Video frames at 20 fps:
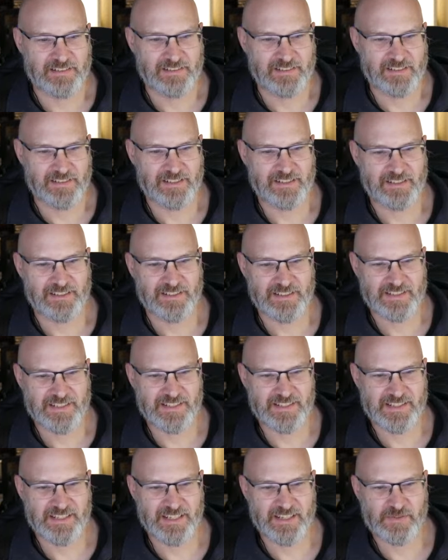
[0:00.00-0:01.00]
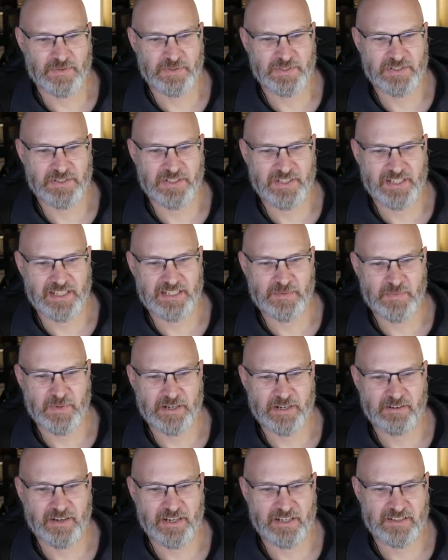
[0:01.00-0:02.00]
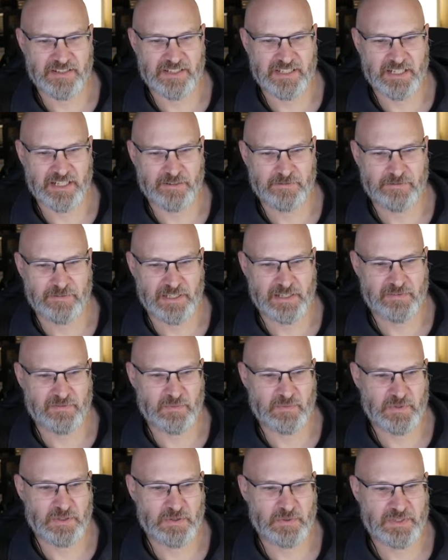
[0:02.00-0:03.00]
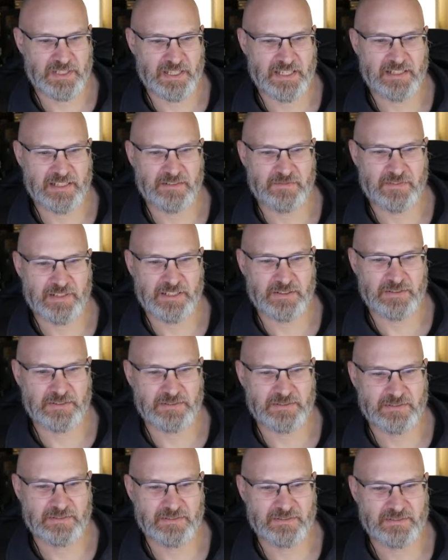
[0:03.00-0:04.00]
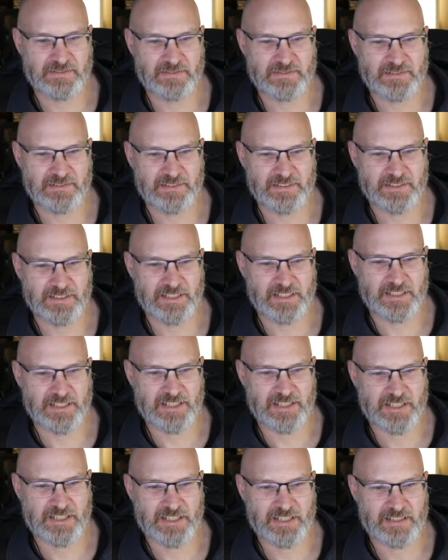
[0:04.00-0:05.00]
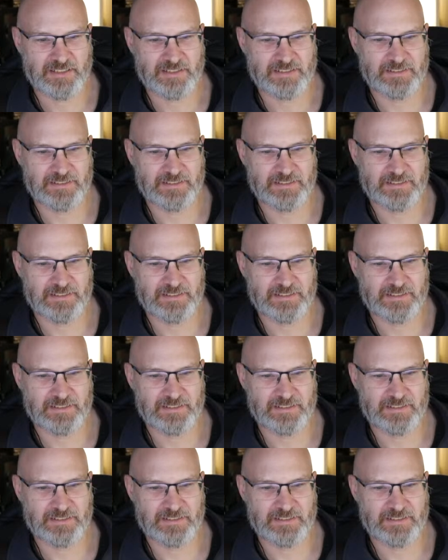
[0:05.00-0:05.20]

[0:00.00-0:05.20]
Austin says, really do need to migrate your stuff, even more with the end of Eagle. Yes.